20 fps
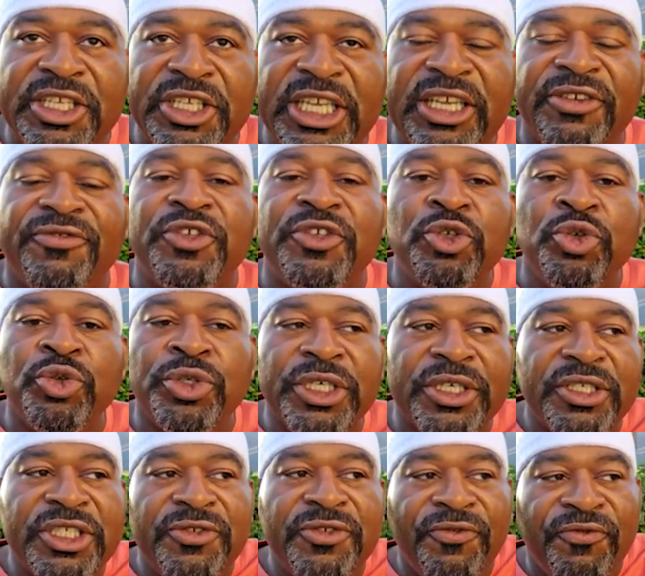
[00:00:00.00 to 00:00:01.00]
if you
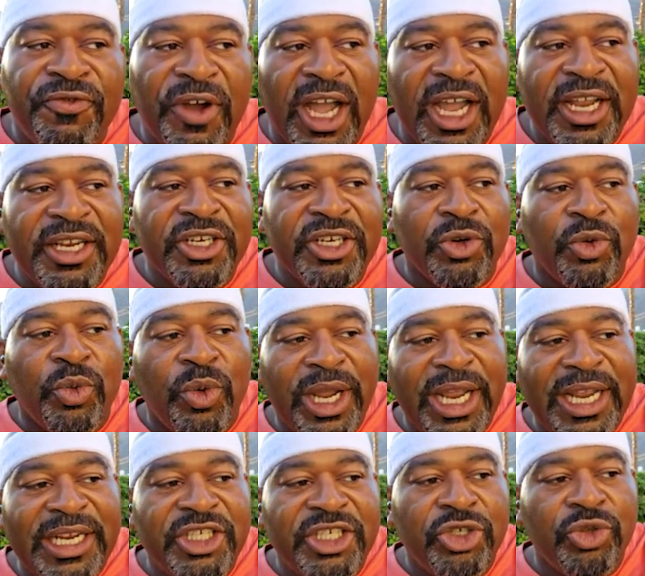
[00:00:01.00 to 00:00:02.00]
could find a
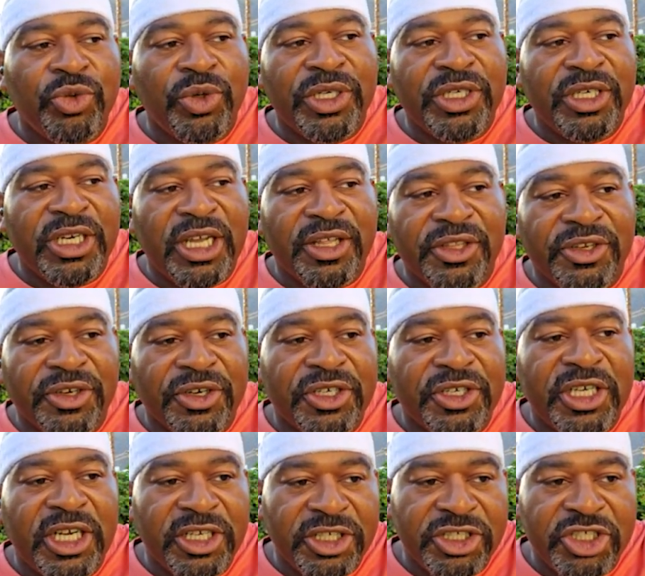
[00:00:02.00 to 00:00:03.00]
way to another
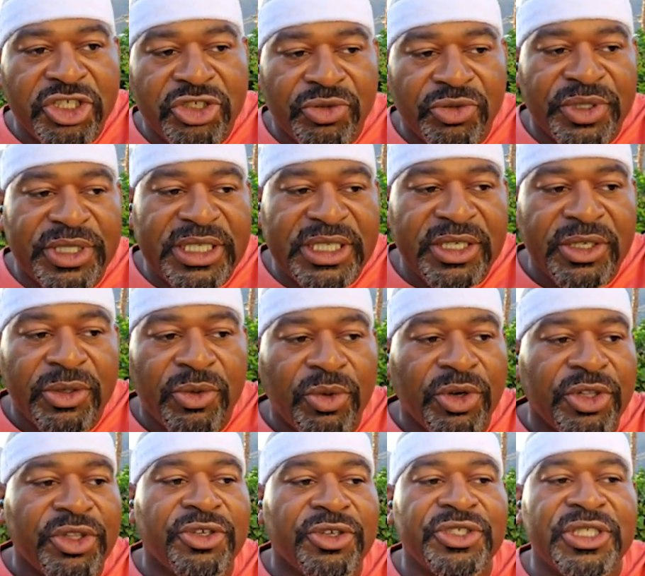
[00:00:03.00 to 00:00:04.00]
country
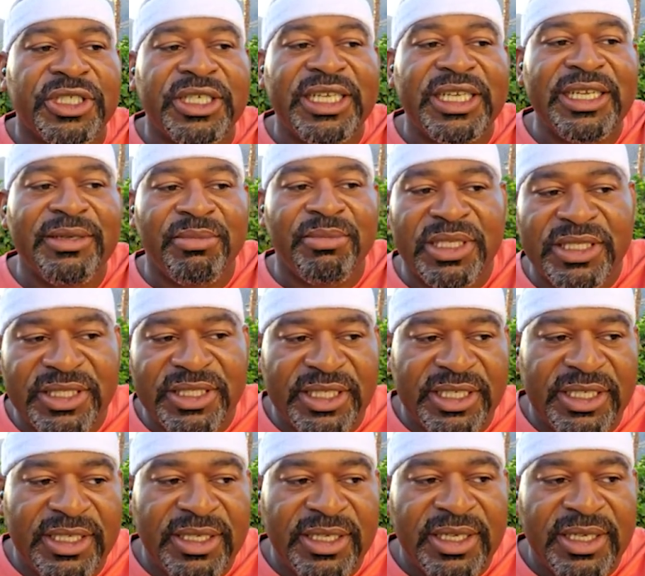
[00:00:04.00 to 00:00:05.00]
where there's an
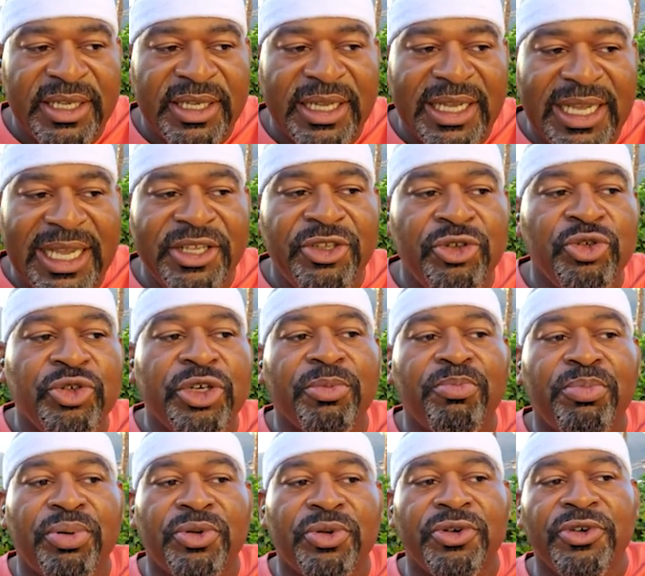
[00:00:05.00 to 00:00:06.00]
embassy and you
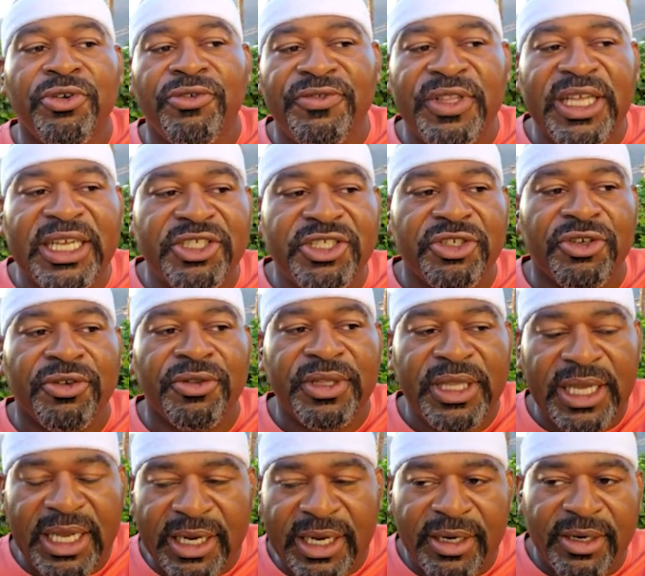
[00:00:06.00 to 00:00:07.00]
could prove that you're
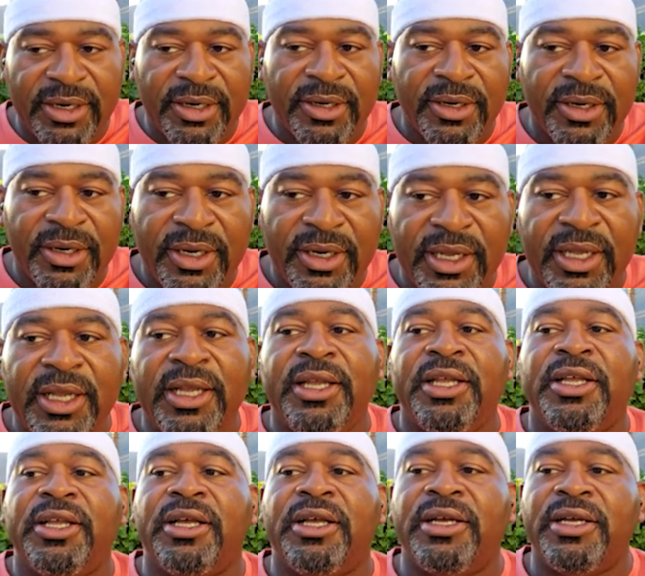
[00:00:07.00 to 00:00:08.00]
there
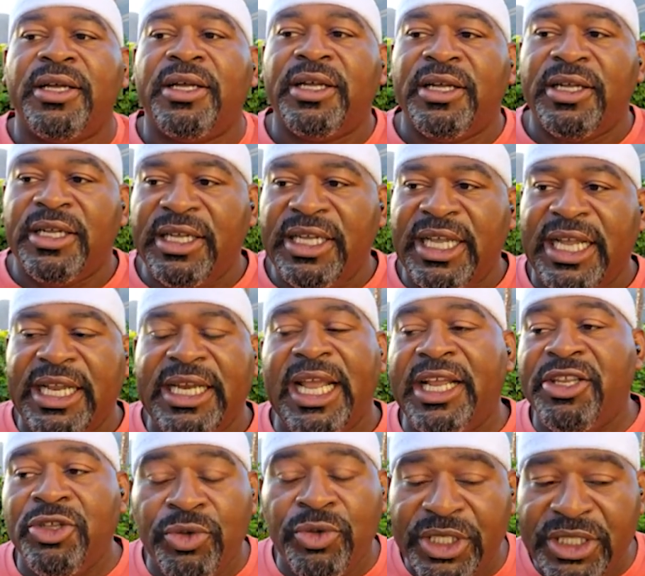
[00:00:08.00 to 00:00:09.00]

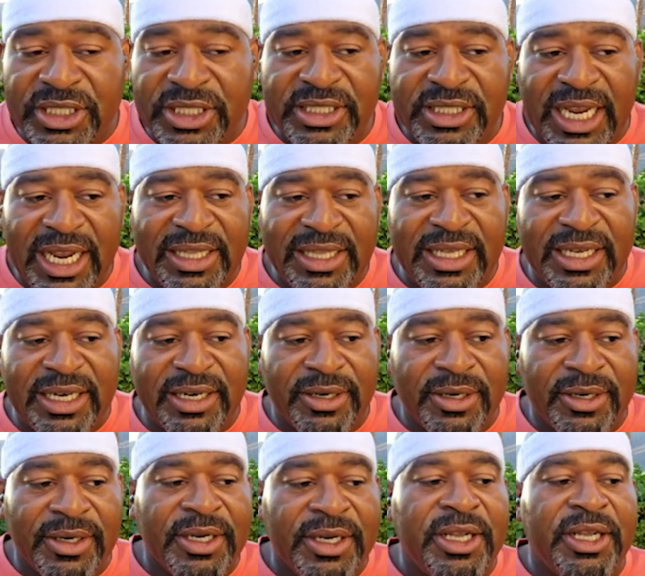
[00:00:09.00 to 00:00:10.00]
and you can stay
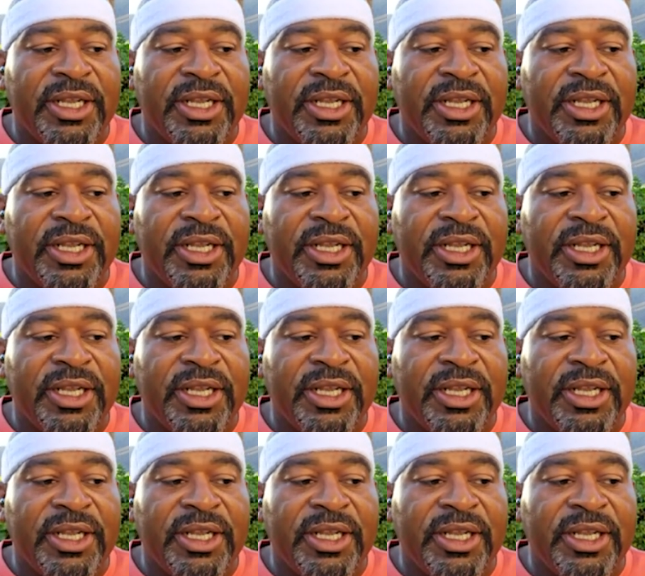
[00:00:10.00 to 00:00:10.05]
there,